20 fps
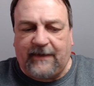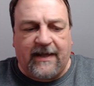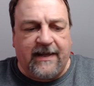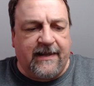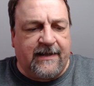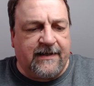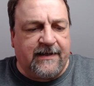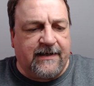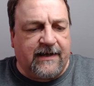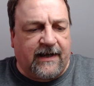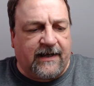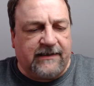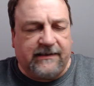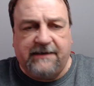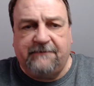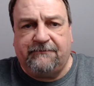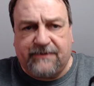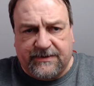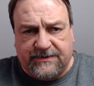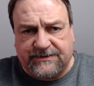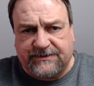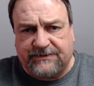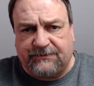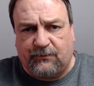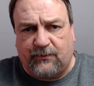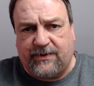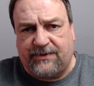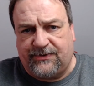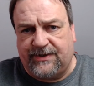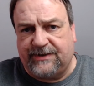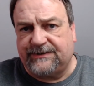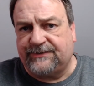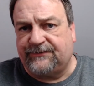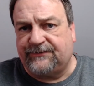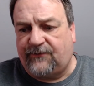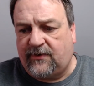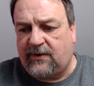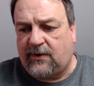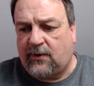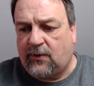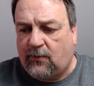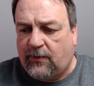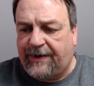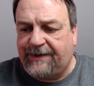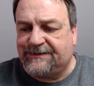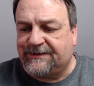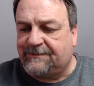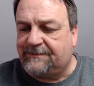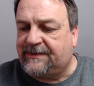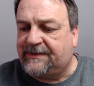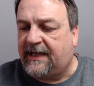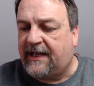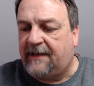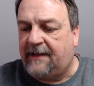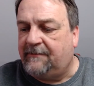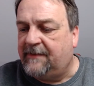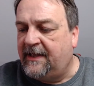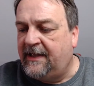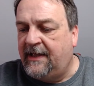And I lived with this for quite some time.